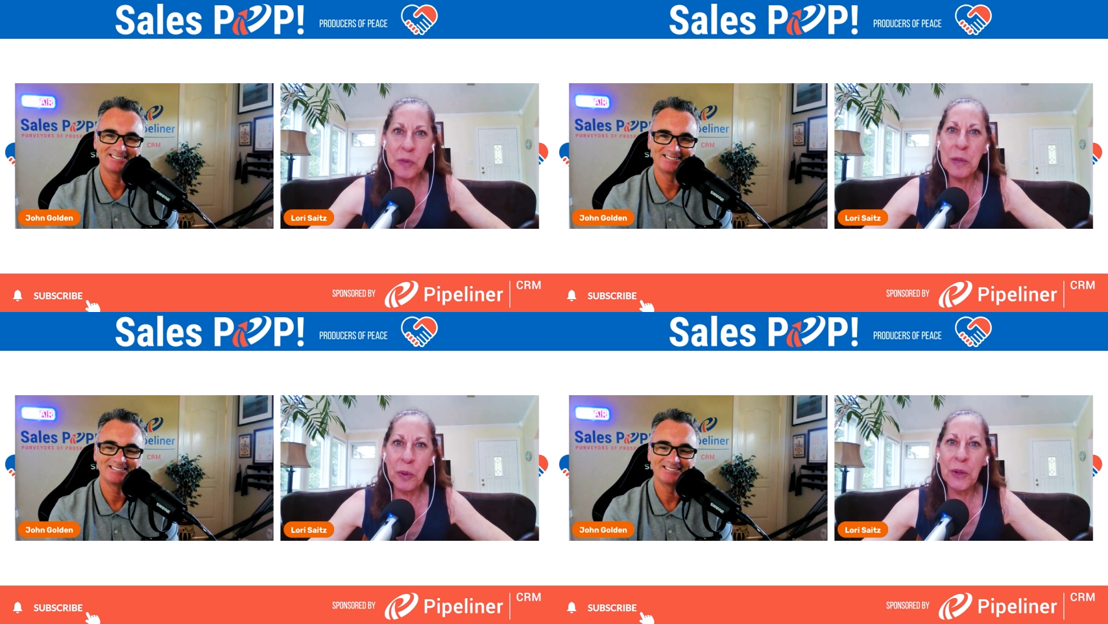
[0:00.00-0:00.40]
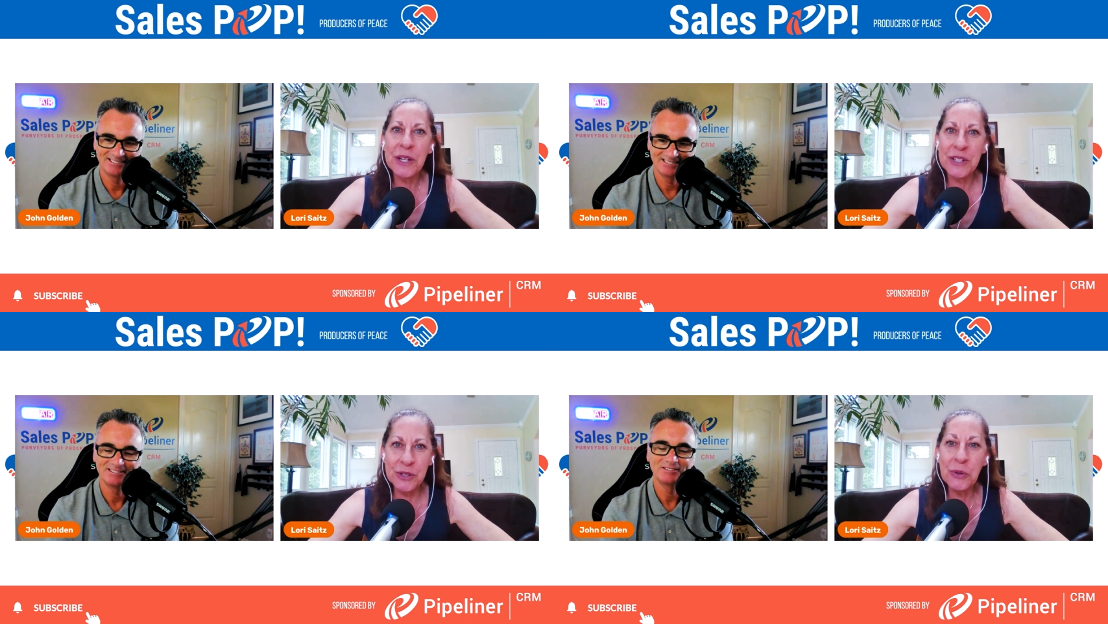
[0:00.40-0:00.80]
Speaker 1: people
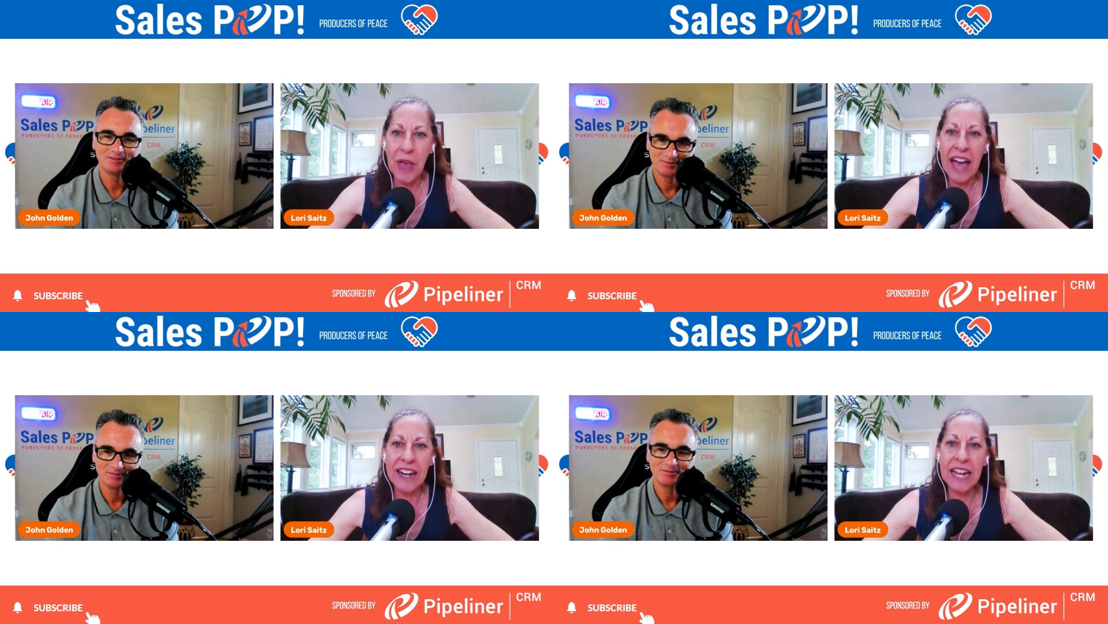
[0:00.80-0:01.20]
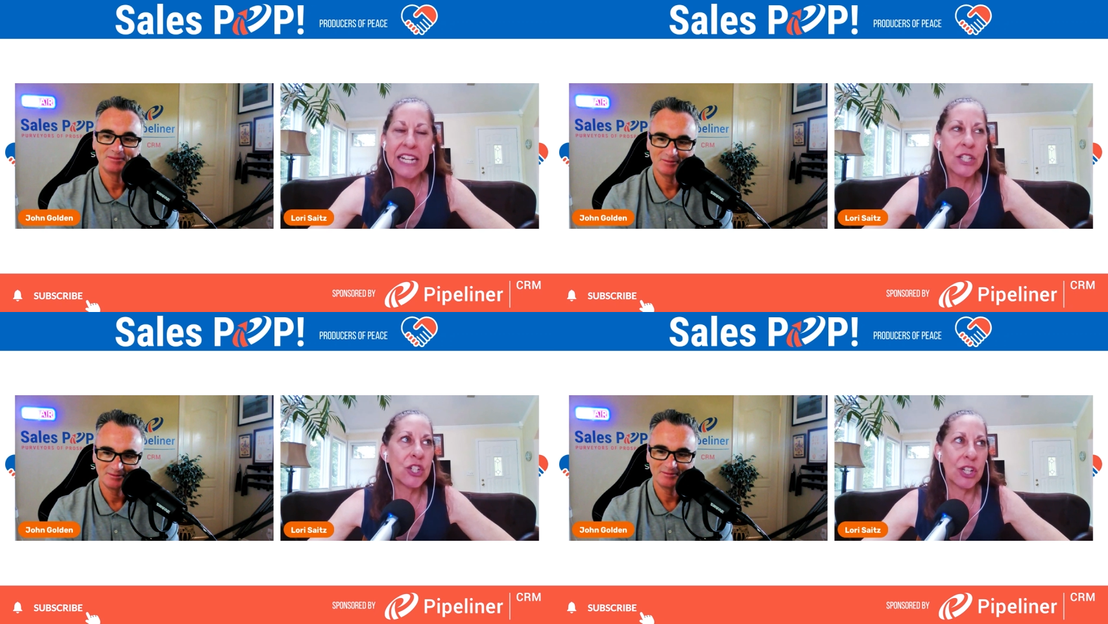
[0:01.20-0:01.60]
do that. And
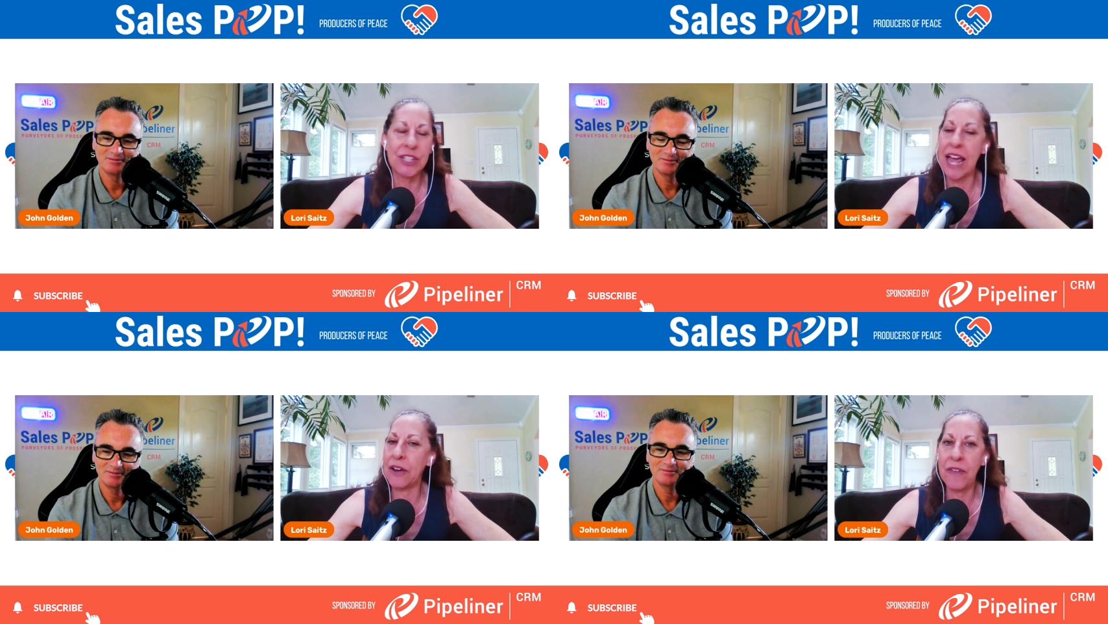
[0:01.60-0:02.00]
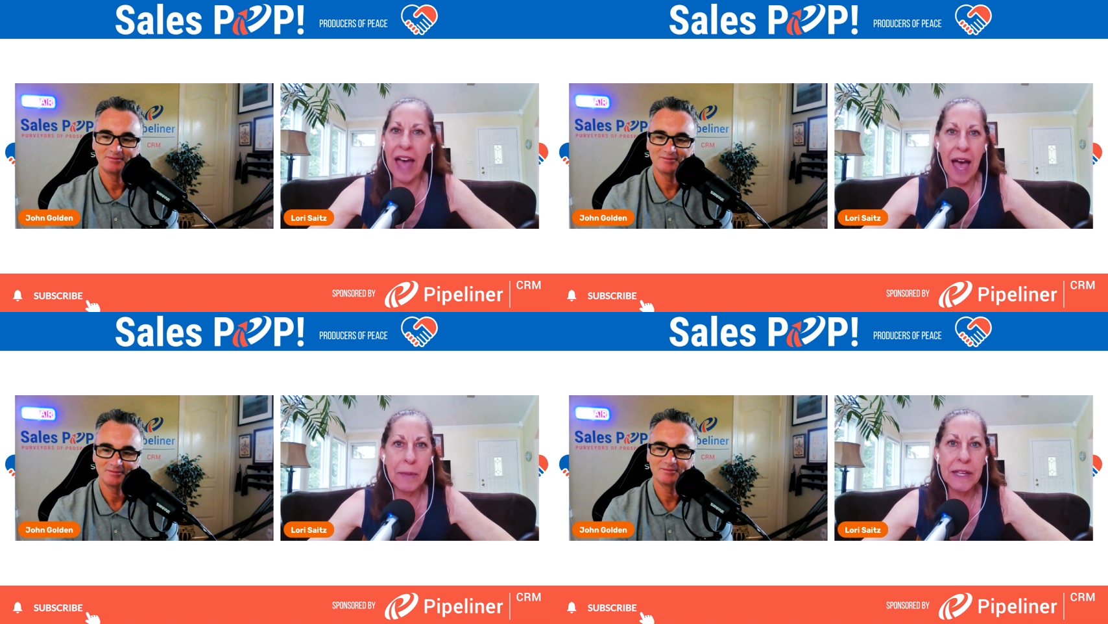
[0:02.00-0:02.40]
it's just out of
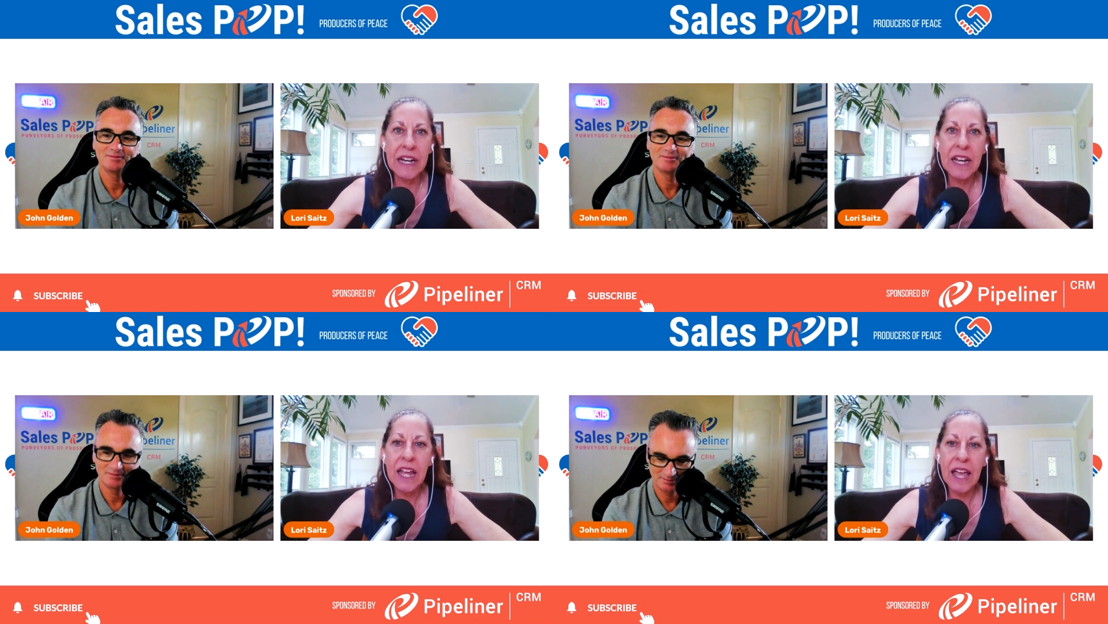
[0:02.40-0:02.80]
habit.